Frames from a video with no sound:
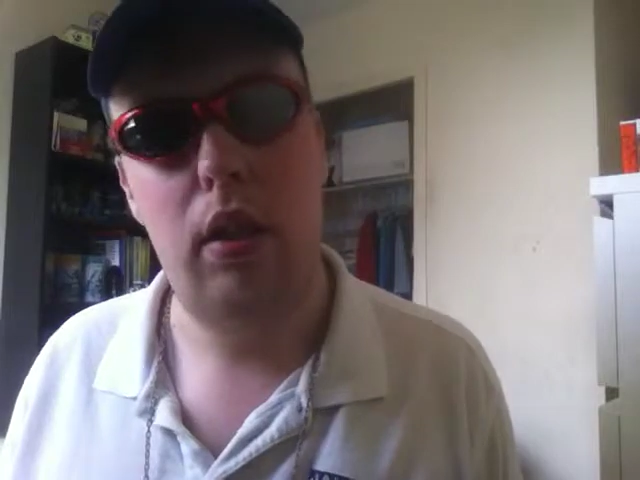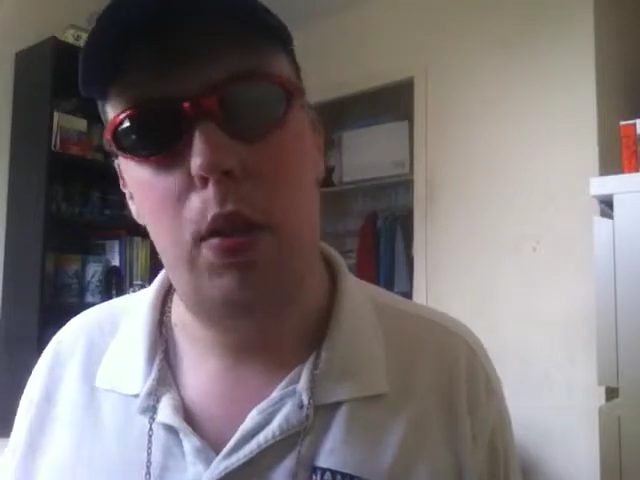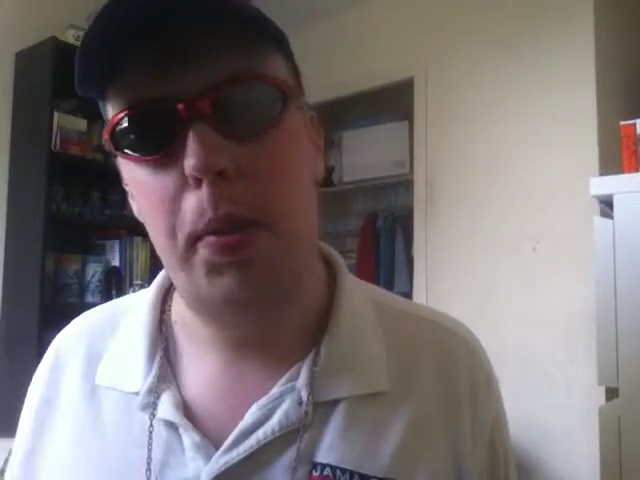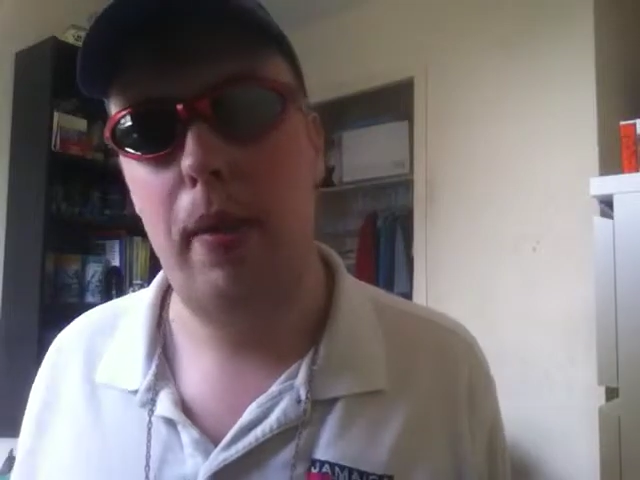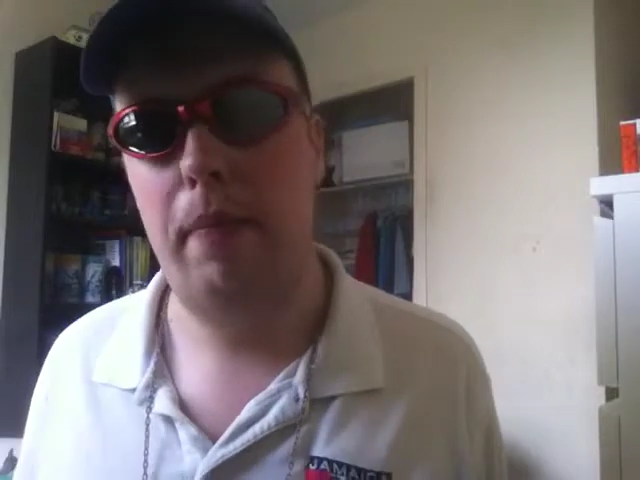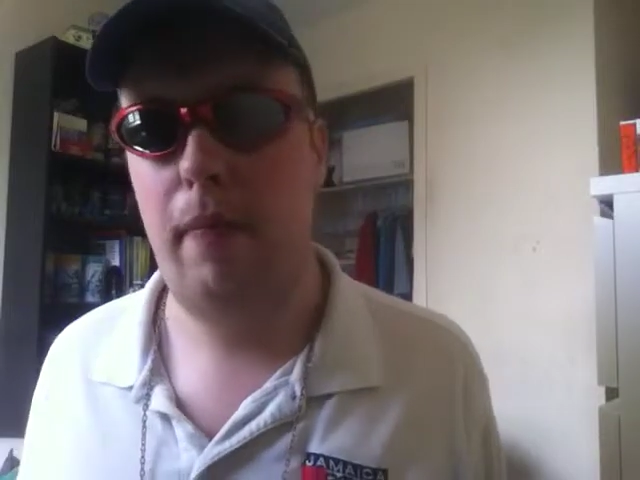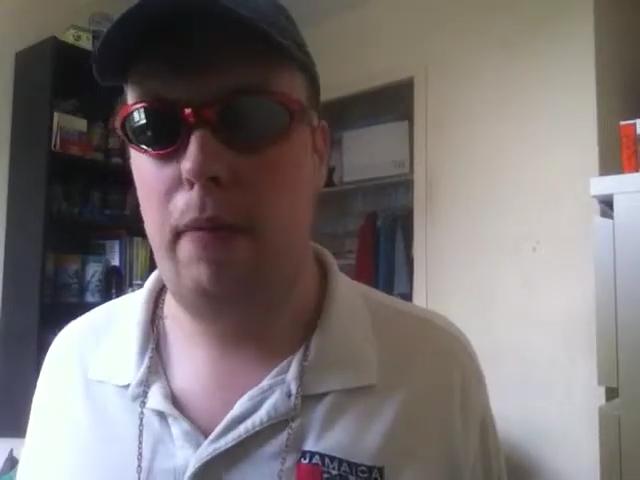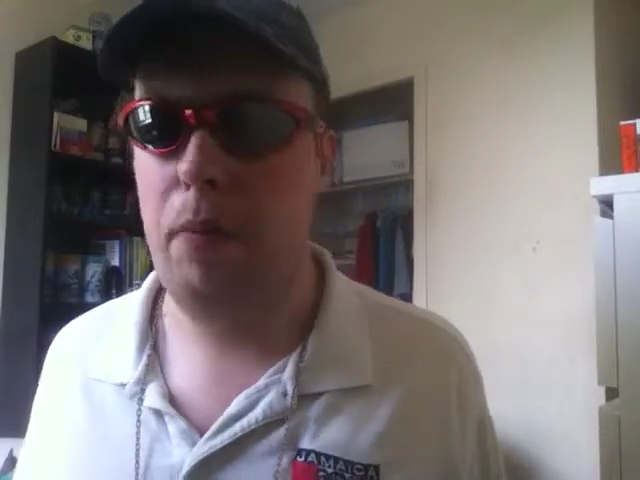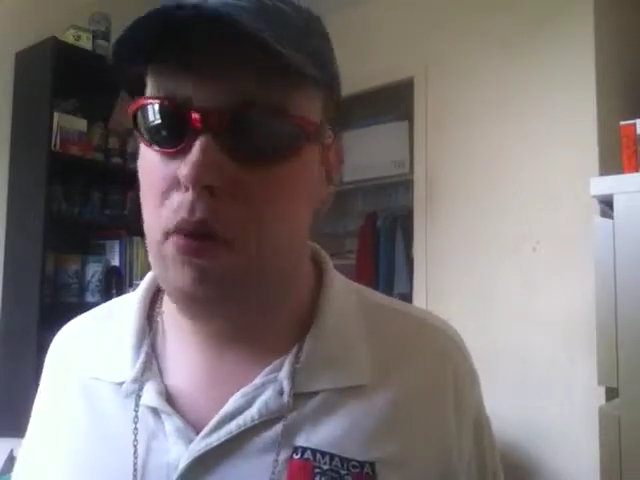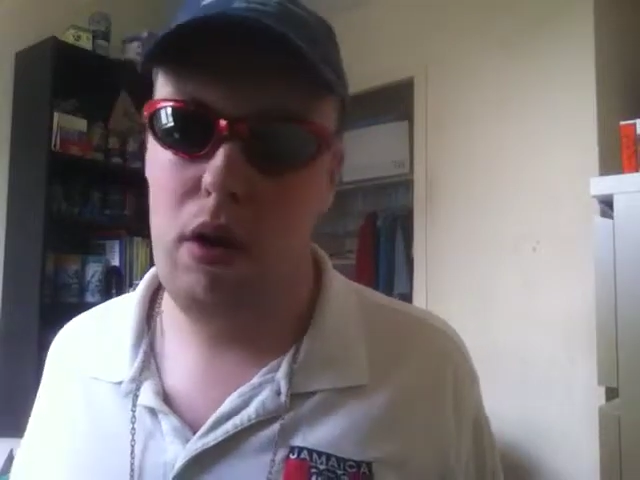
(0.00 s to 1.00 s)
you've got
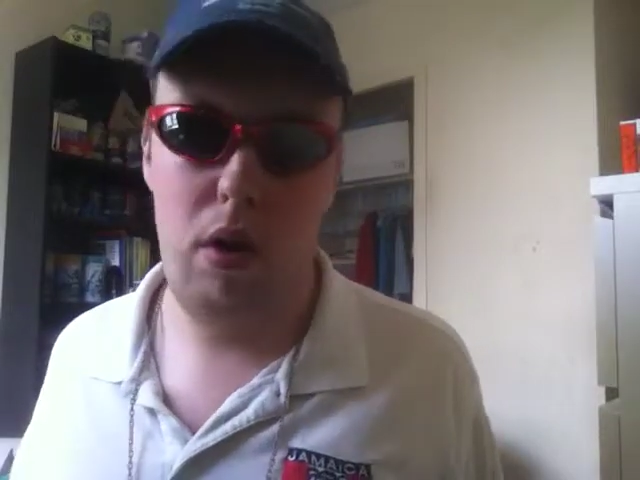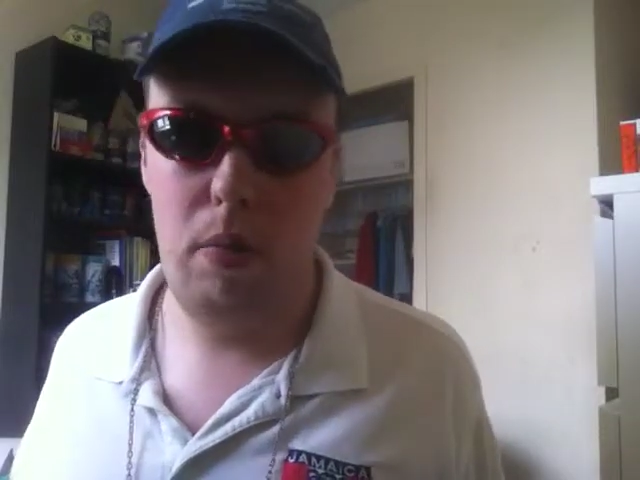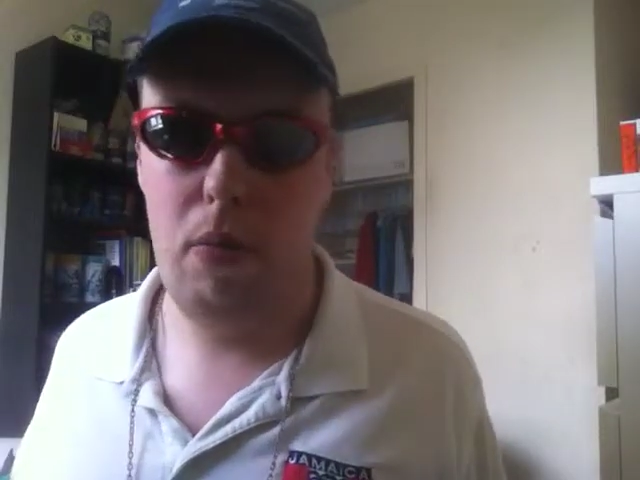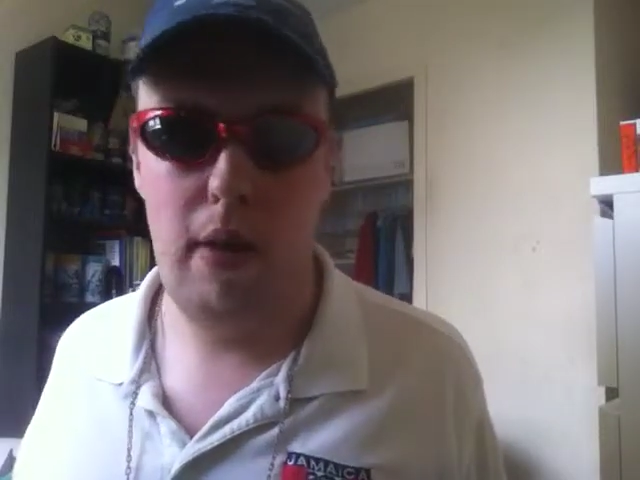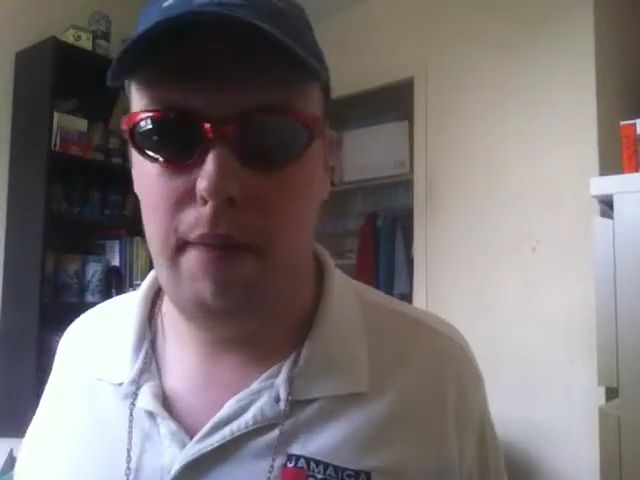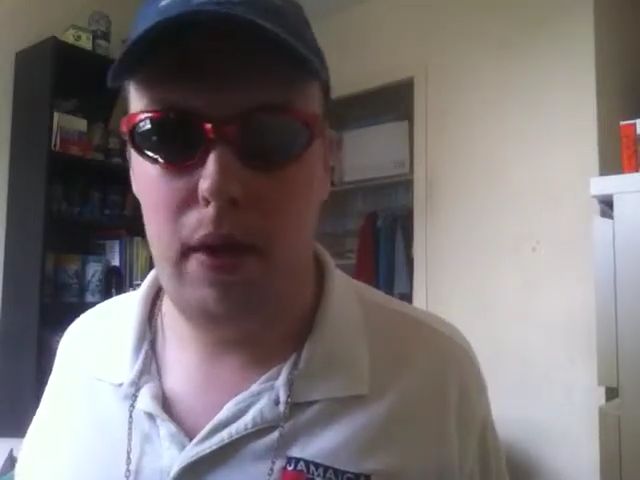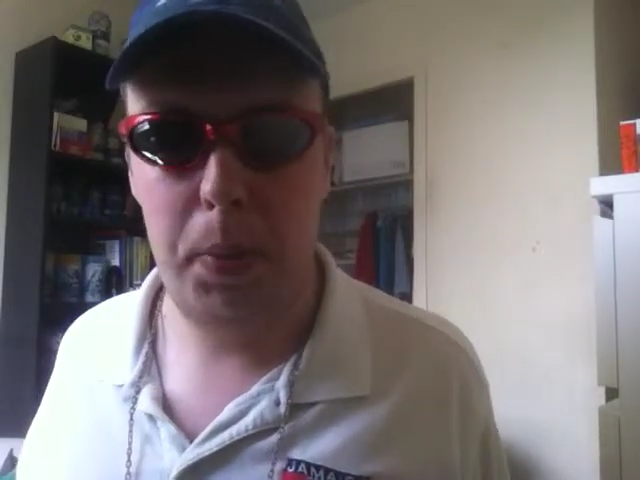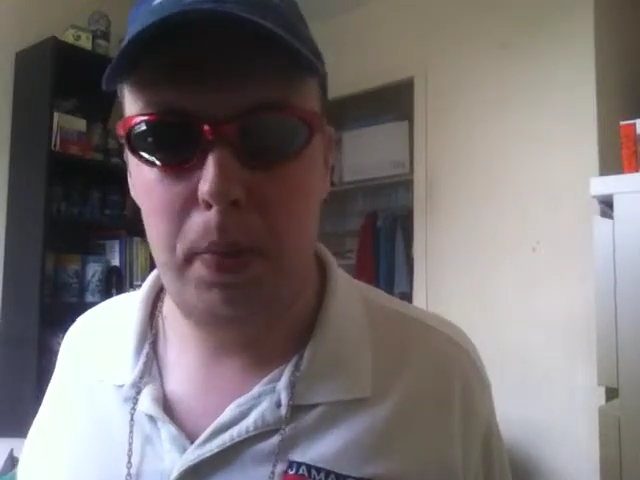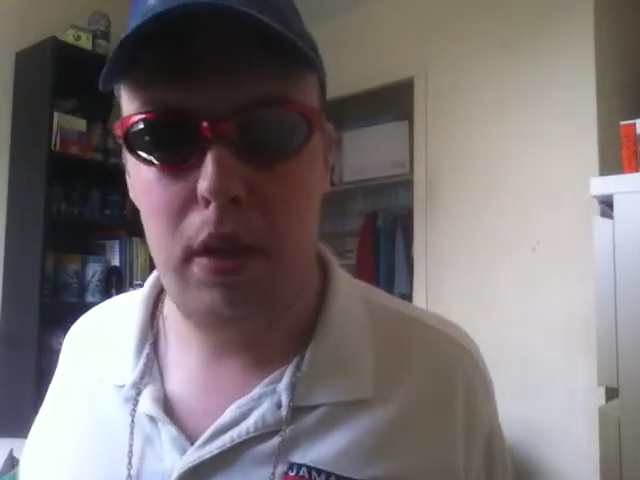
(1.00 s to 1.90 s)
one of the 5